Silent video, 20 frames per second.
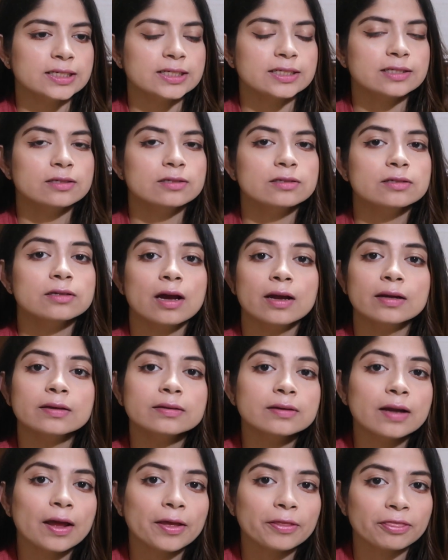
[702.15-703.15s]
It's
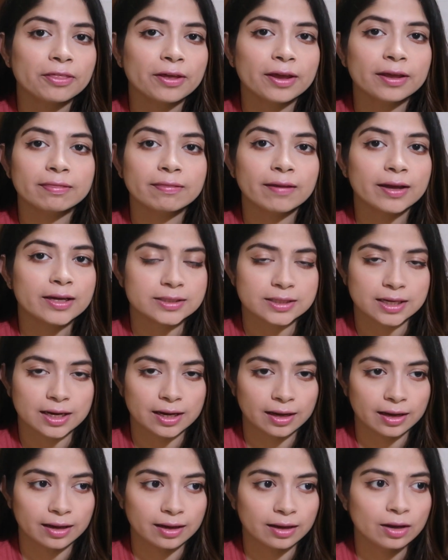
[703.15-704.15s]
not nothing that
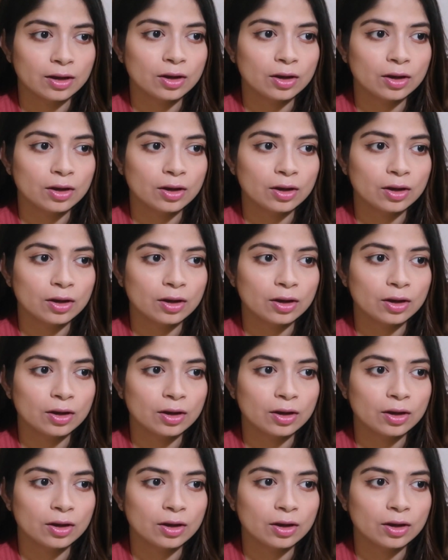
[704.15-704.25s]
I